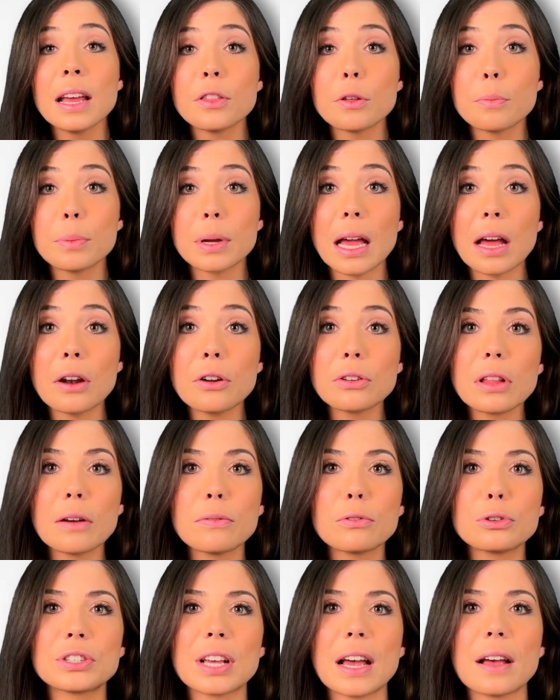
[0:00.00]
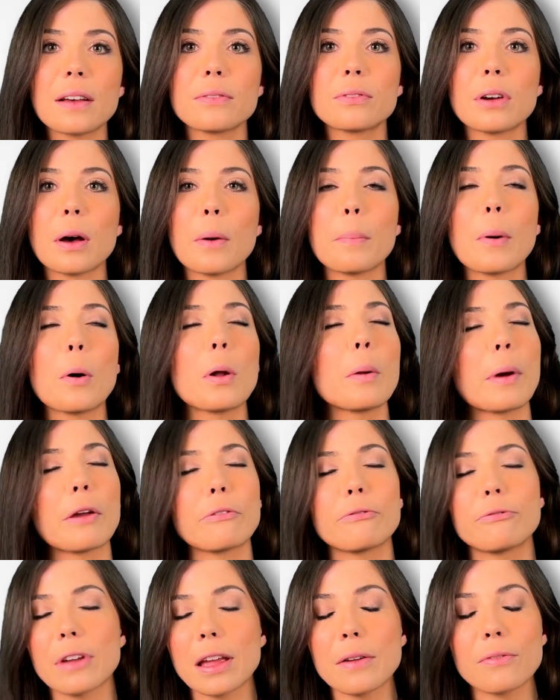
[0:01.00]
the beginner levels have one of my
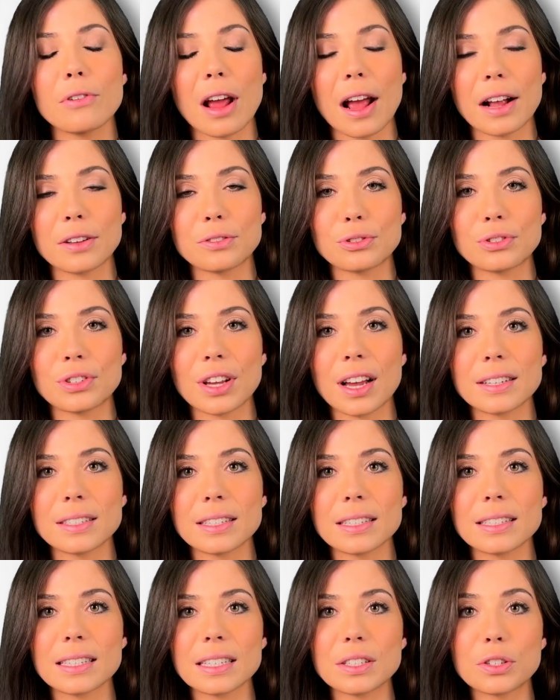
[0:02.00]
favorite exercises.